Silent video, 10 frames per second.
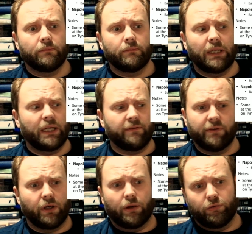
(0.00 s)
It never
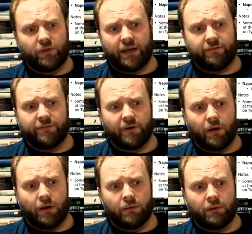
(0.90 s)
goes that
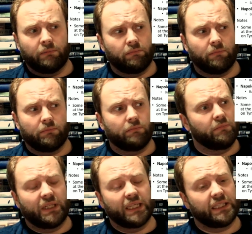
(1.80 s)
far, and
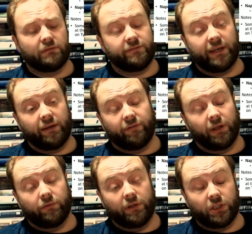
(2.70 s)
doesn't
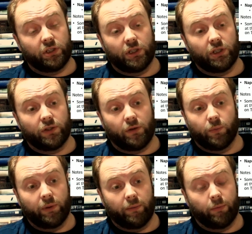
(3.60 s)
thankfully reach Churchill,
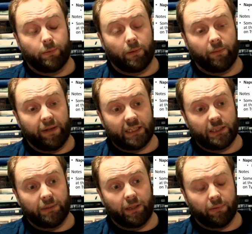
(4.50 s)
or it would probably have
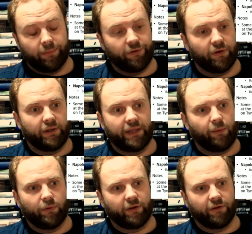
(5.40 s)
actually been implemented, and that
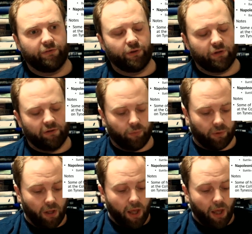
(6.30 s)
would have confused everyone.